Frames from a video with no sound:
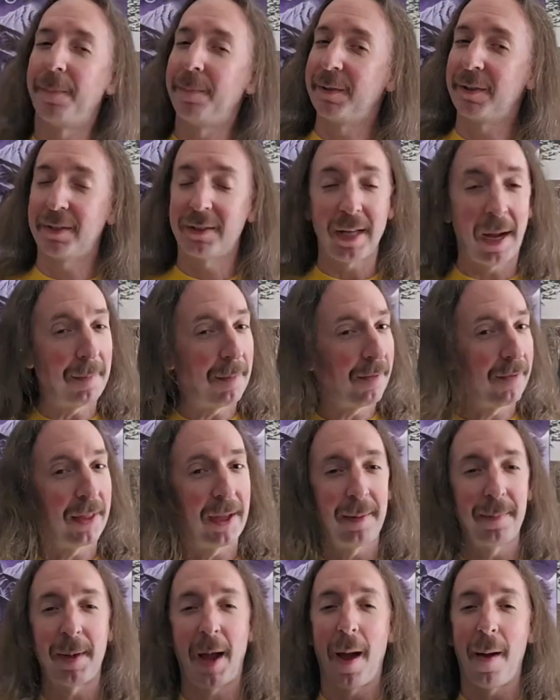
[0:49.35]
Some of
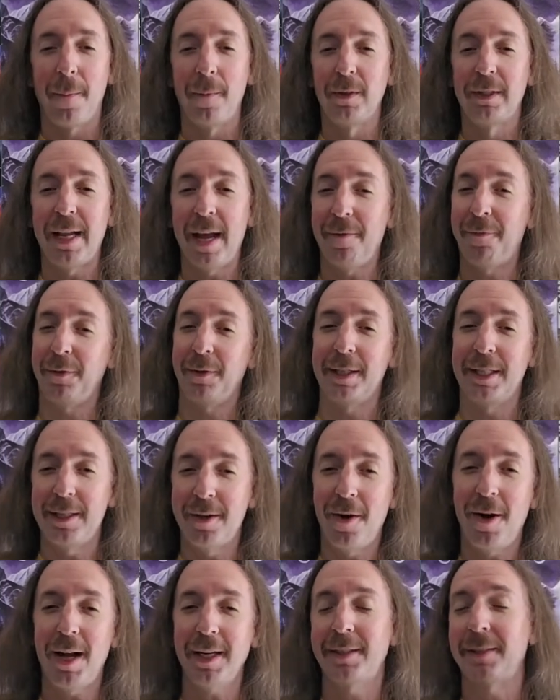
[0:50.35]
them definitely
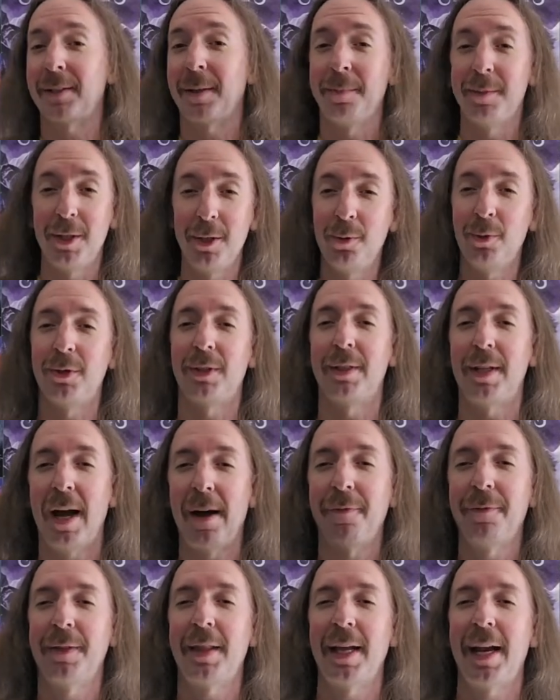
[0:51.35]
not. Some new
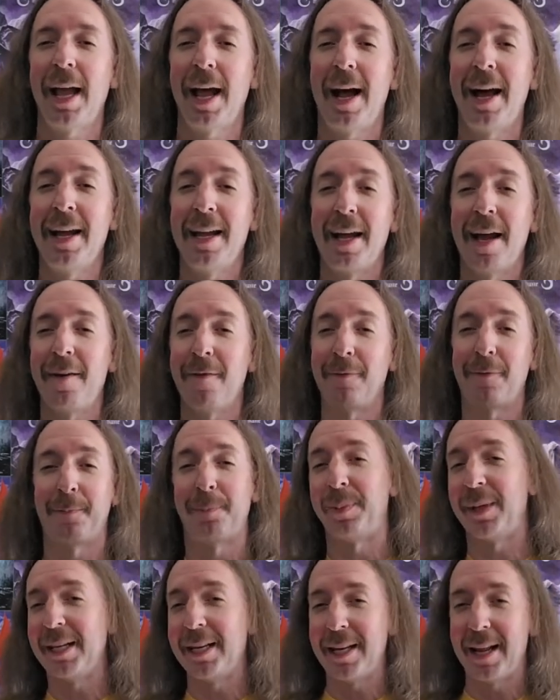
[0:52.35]
stuff that I have
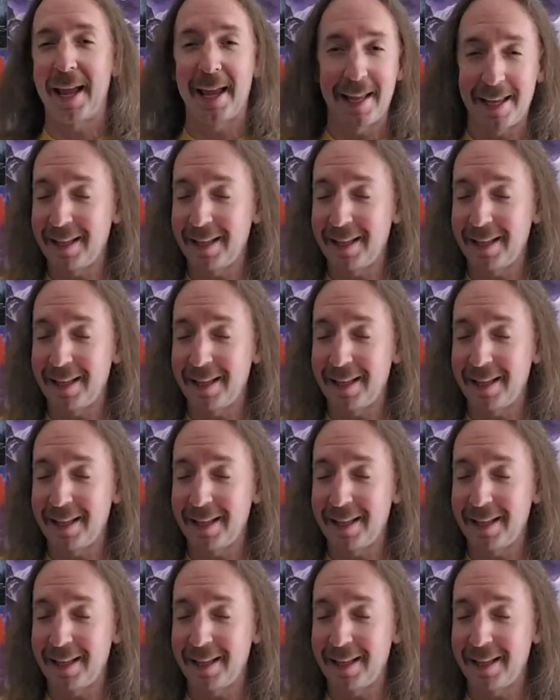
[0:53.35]
been